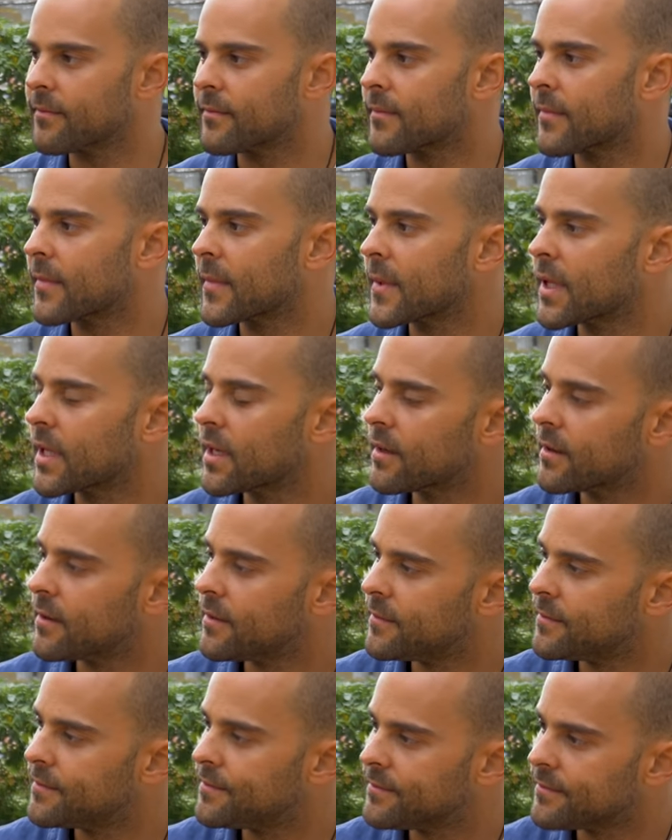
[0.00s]

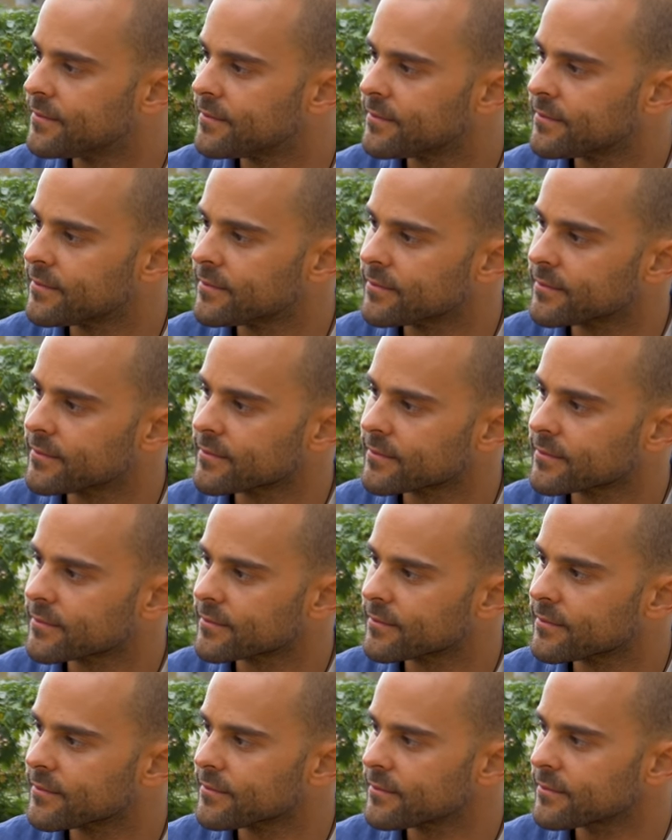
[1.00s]

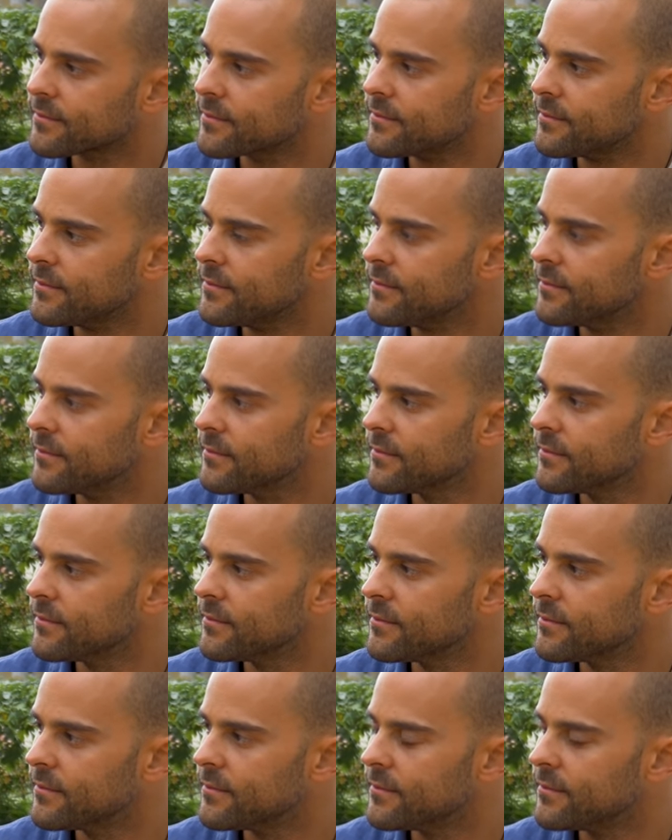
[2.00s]
[no speech]